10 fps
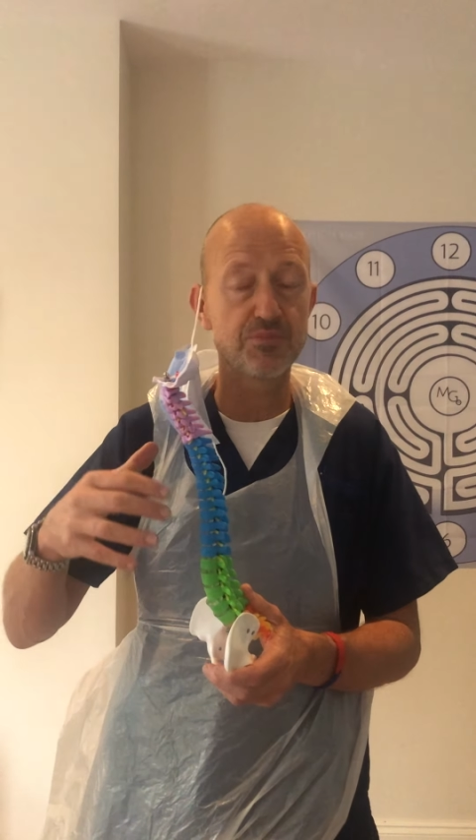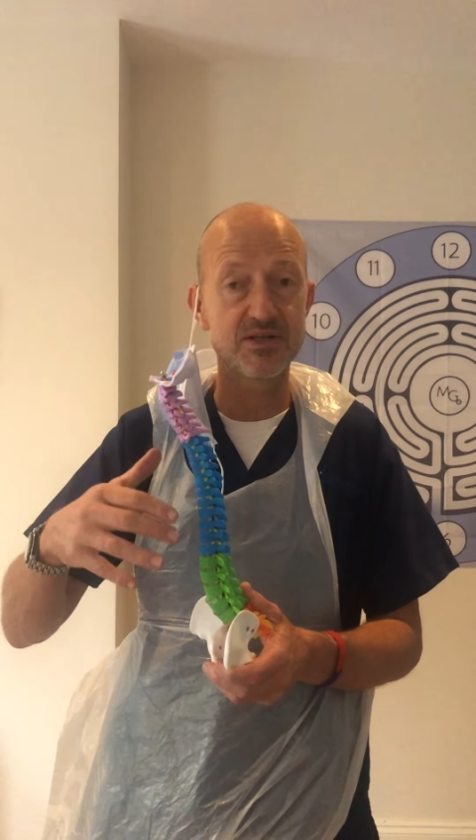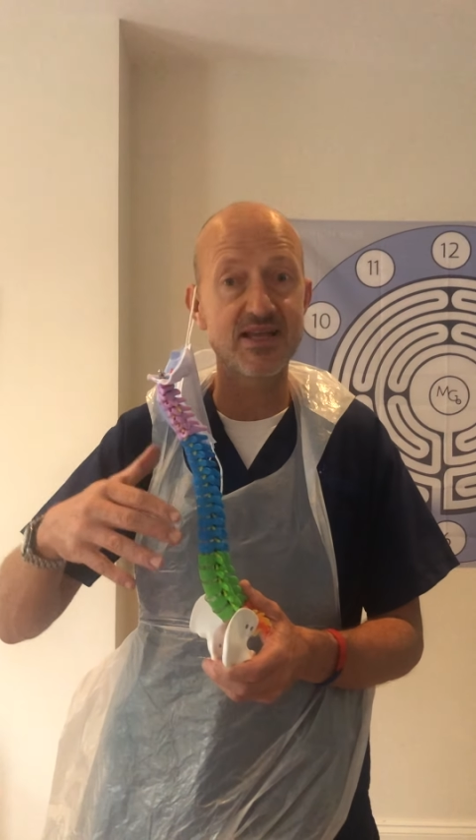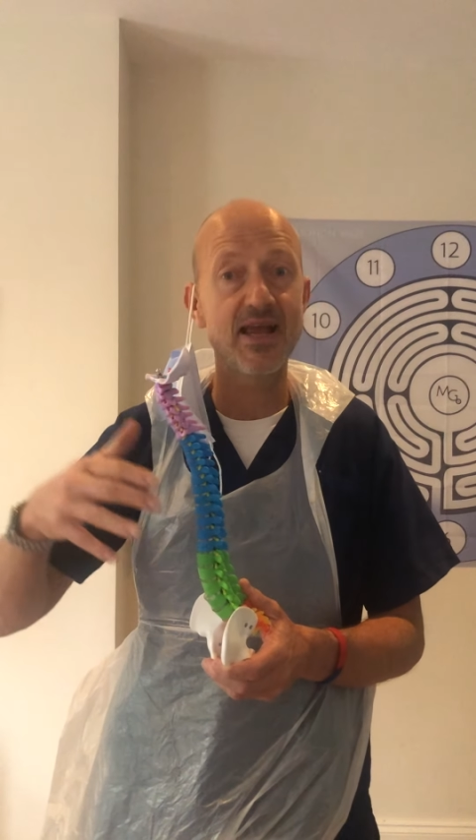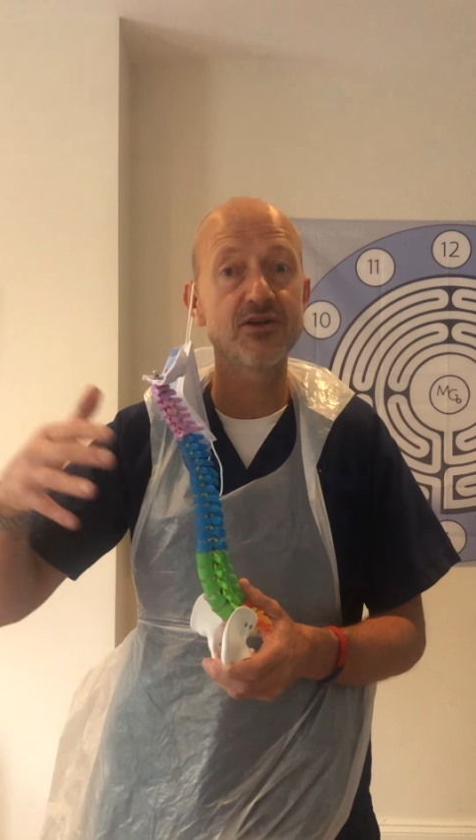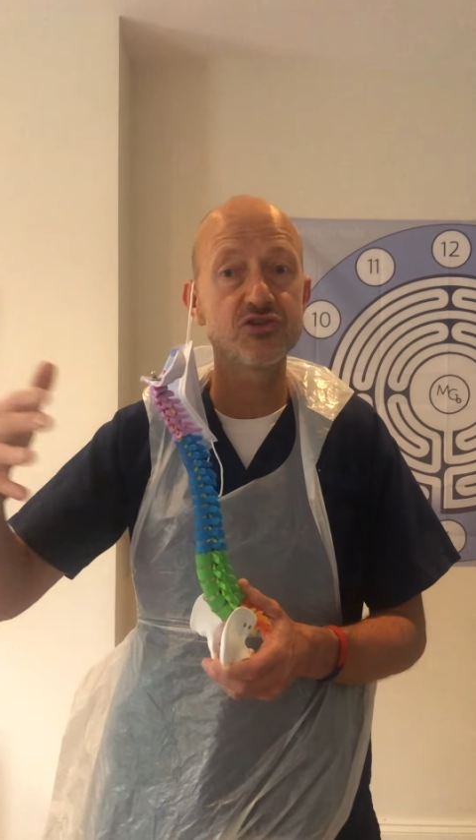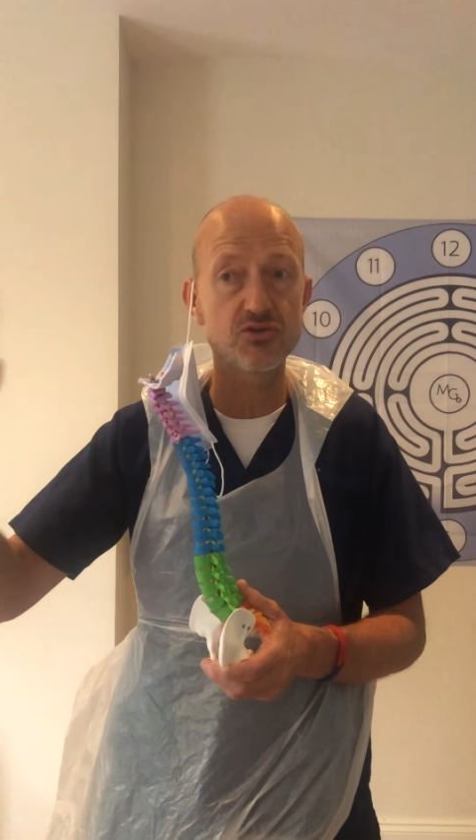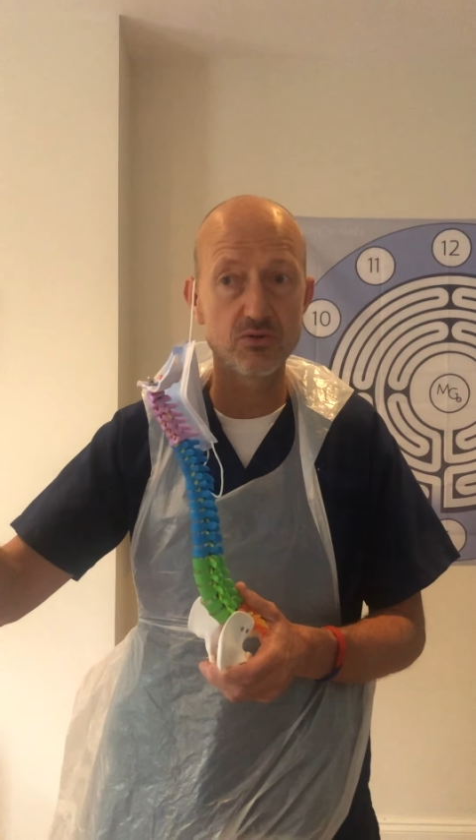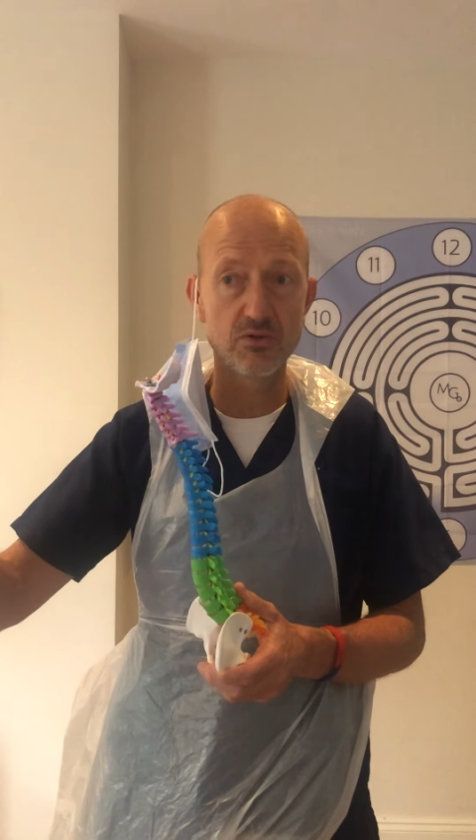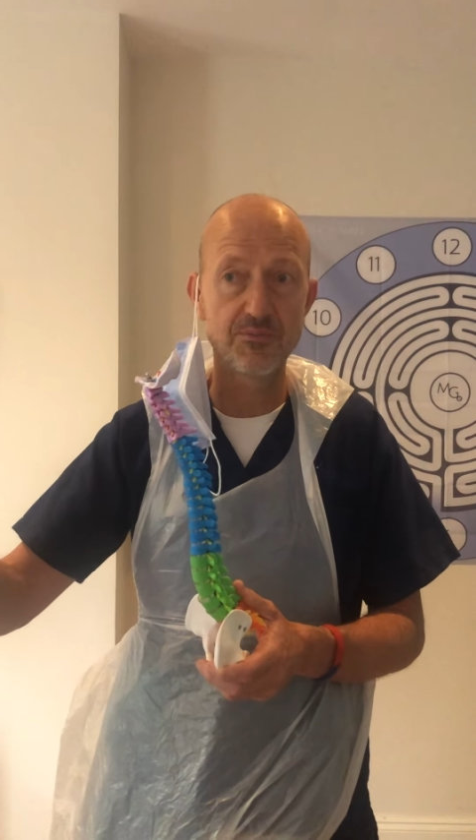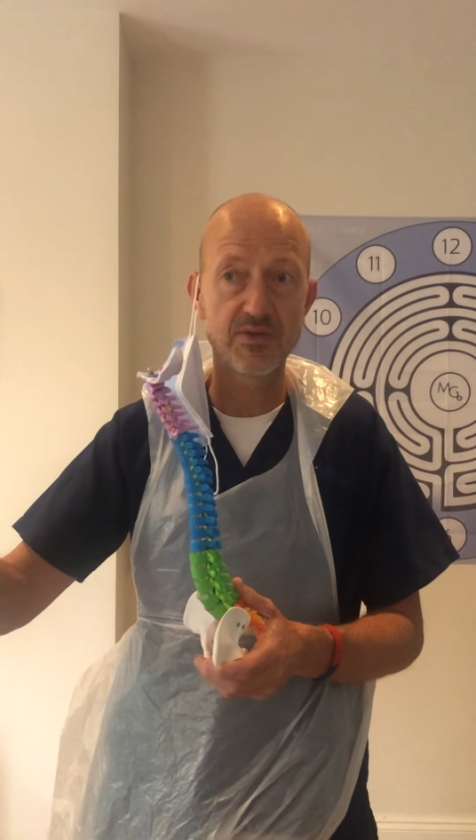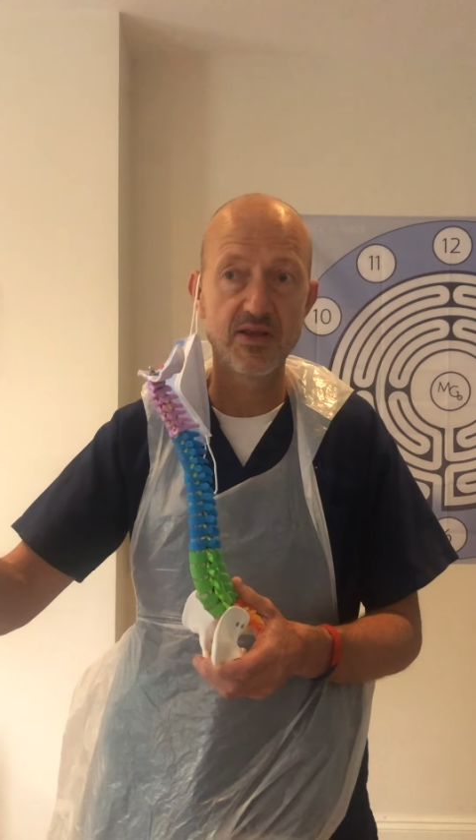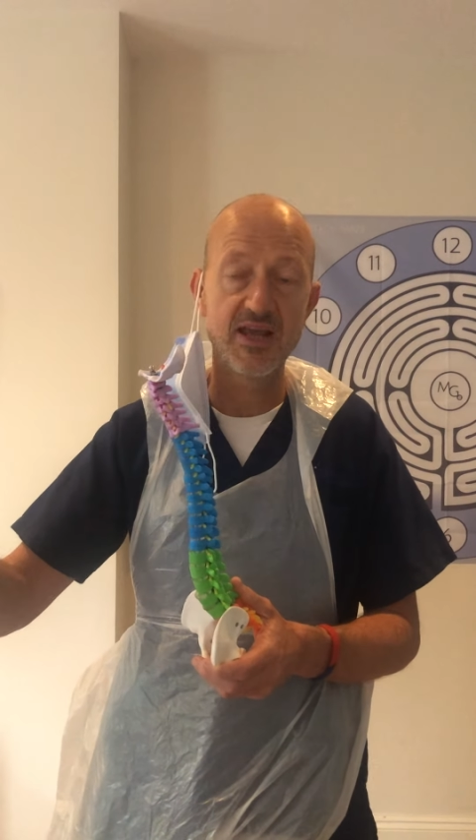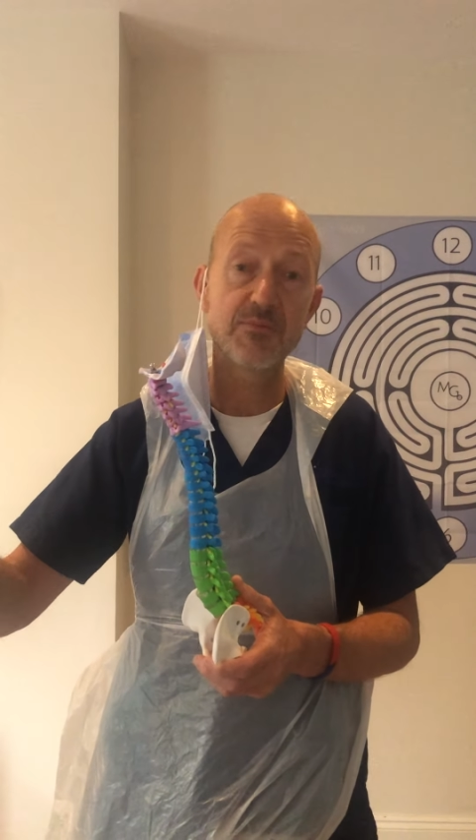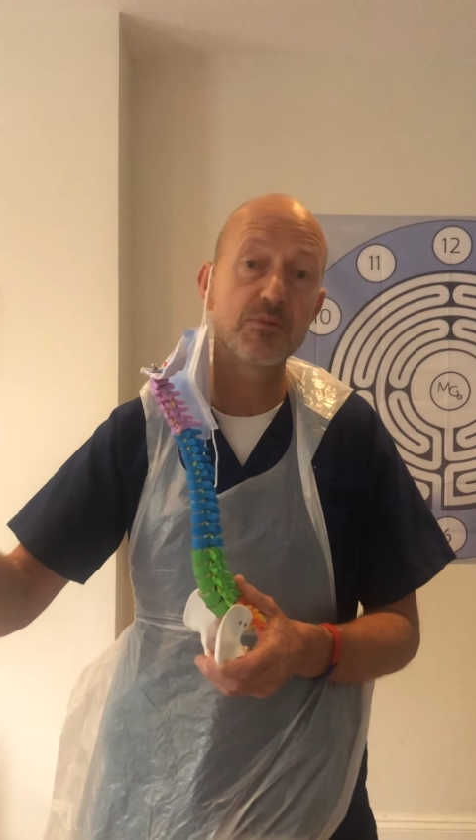potential
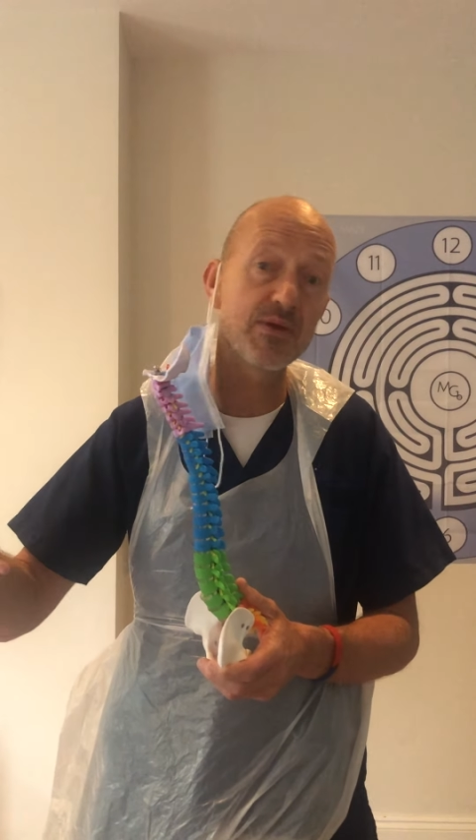hip